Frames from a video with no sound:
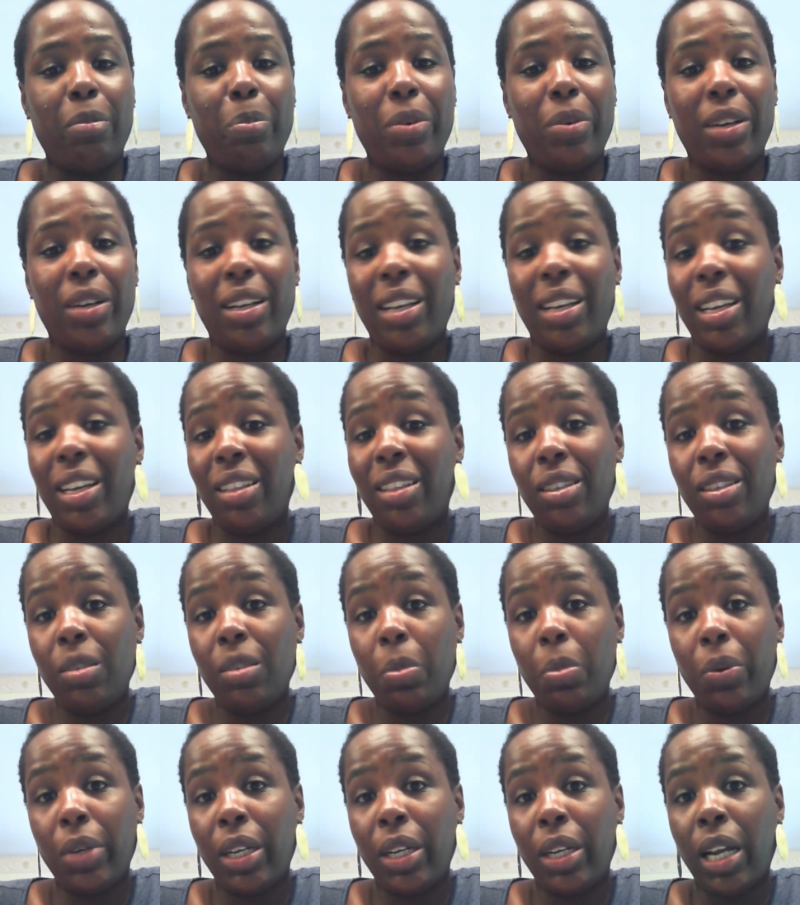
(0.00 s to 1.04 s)
But at this
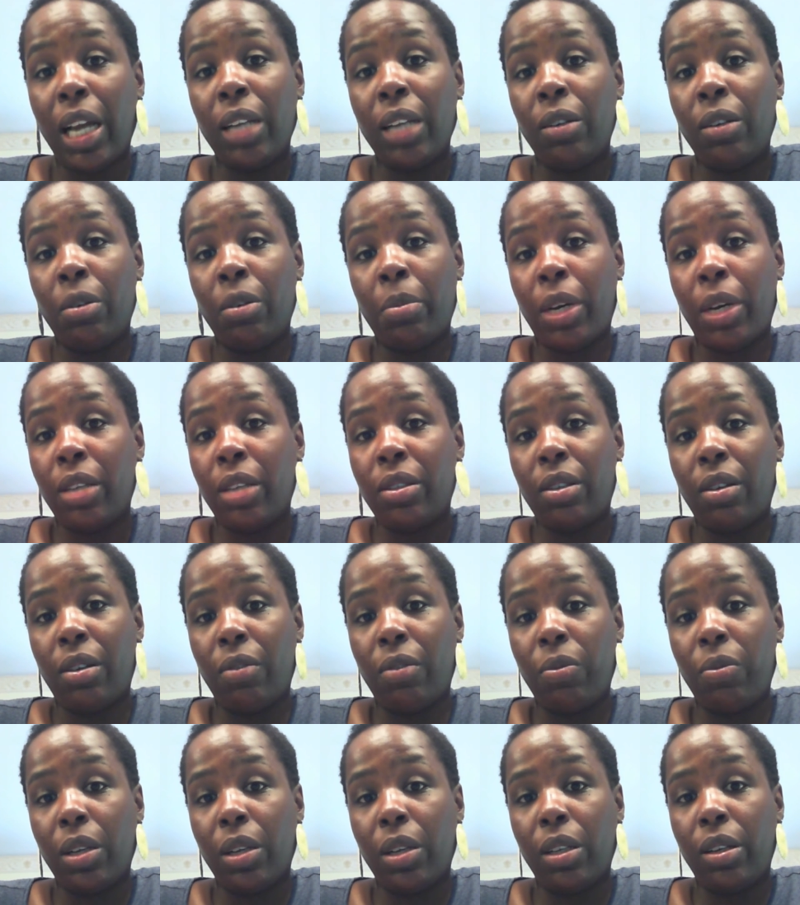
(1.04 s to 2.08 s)
point, I know
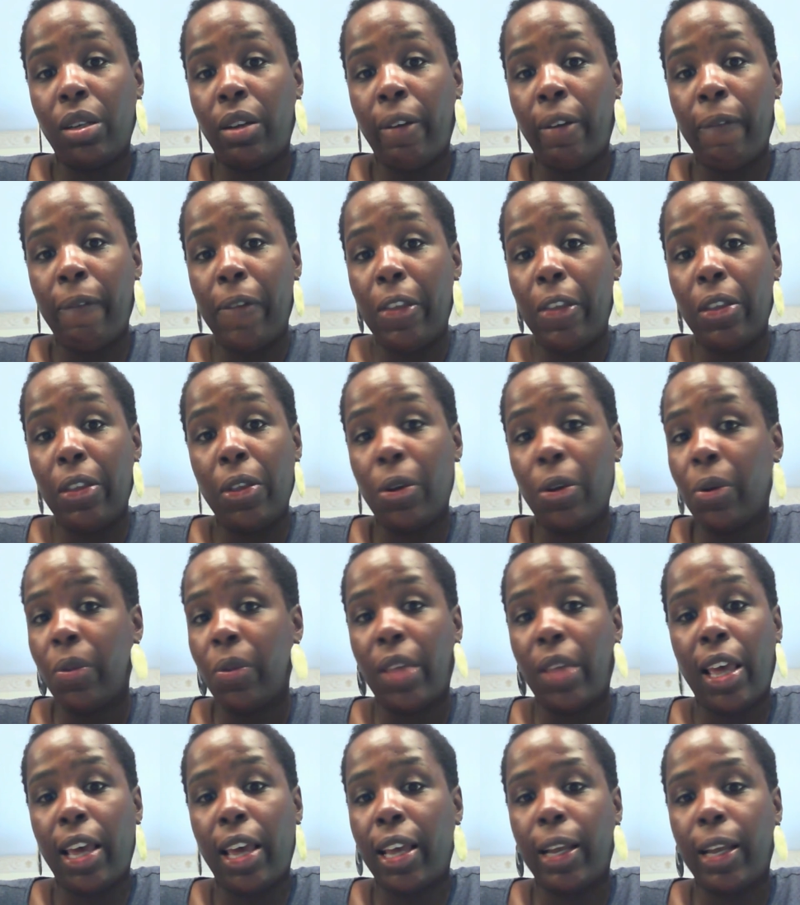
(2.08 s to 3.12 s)
myself well enough to know
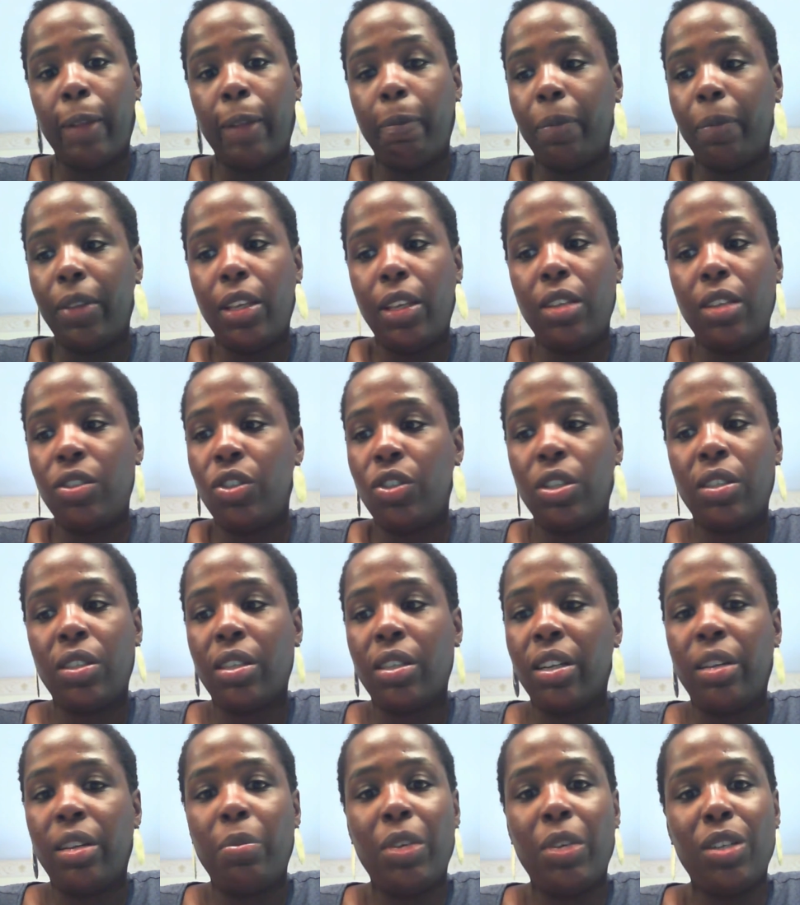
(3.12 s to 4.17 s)
that it's just
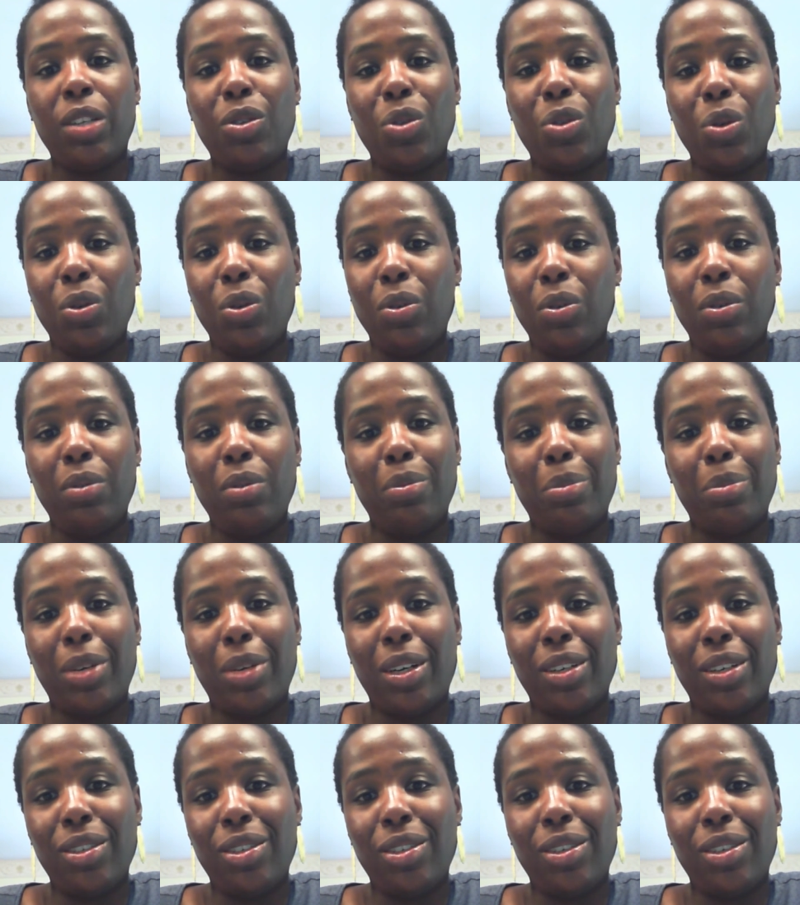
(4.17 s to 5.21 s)
going to be too
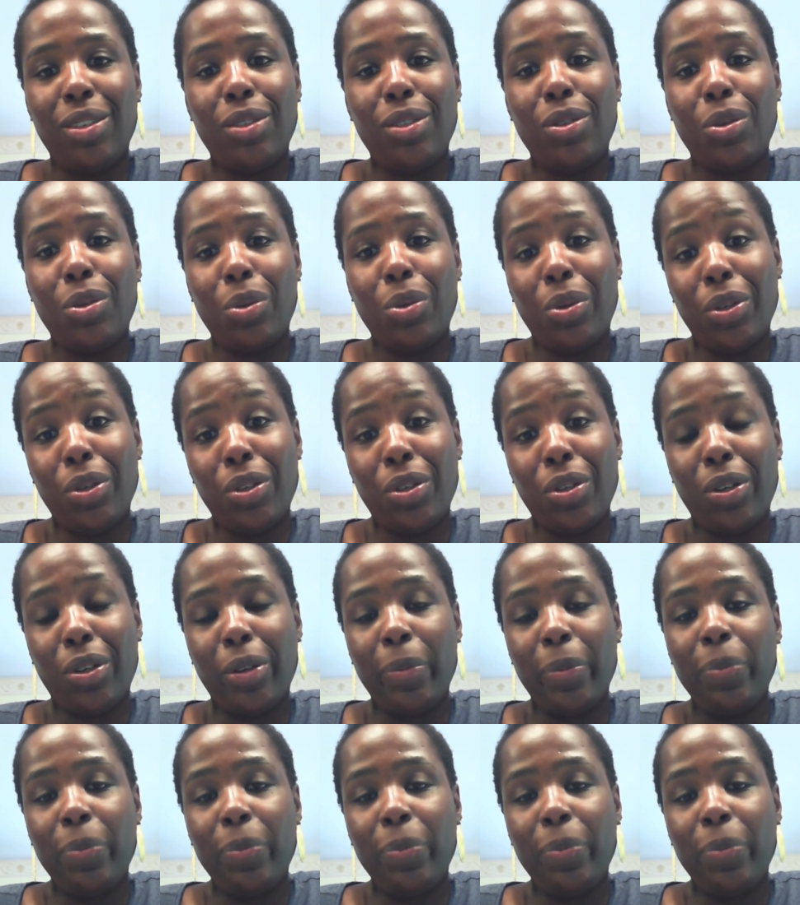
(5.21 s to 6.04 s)
much torture.